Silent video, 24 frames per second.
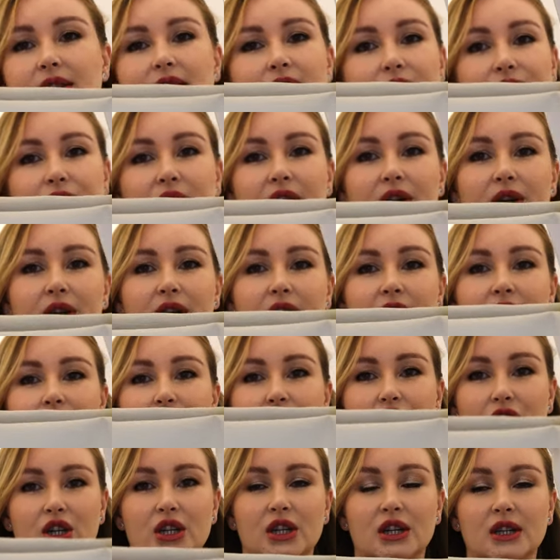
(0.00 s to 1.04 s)
it's very
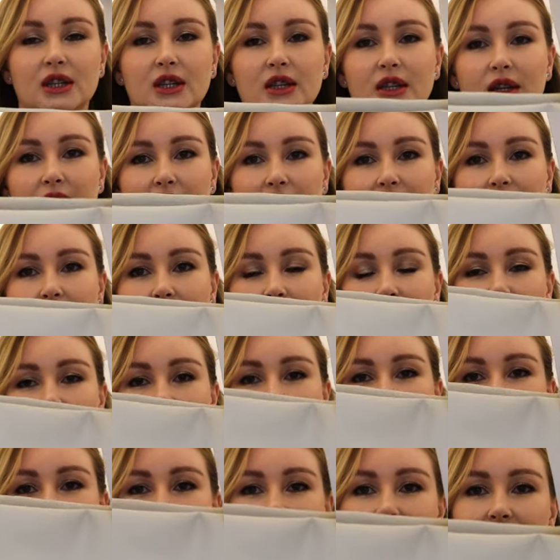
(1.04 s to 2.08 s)
chic and
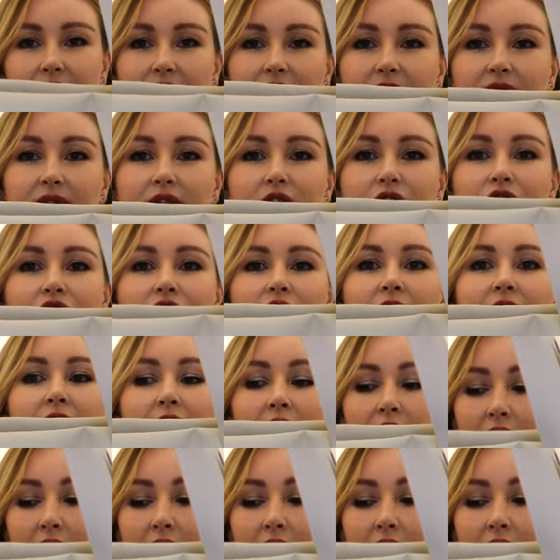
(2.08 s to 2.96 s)
very stylish.